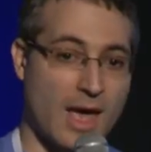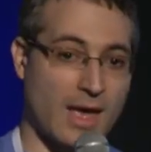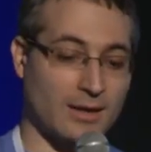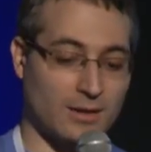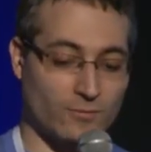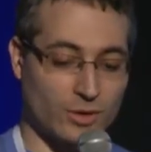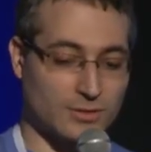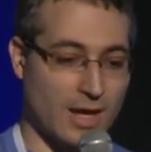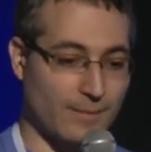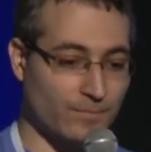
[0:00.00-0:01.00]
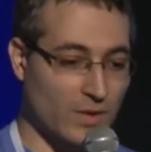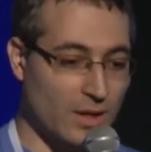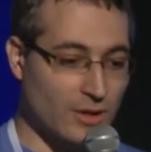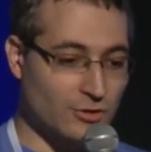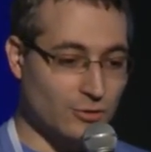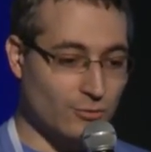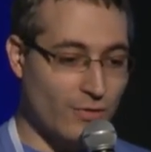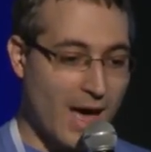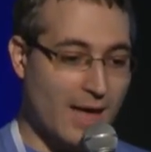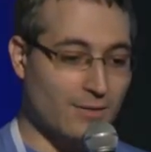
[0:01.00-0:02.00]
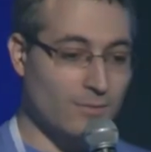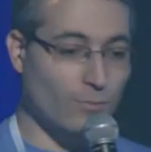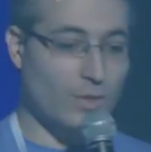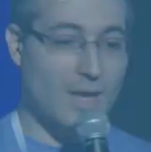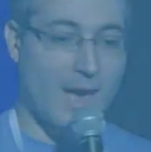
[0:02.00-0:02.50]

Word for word: and in real time. To do that, we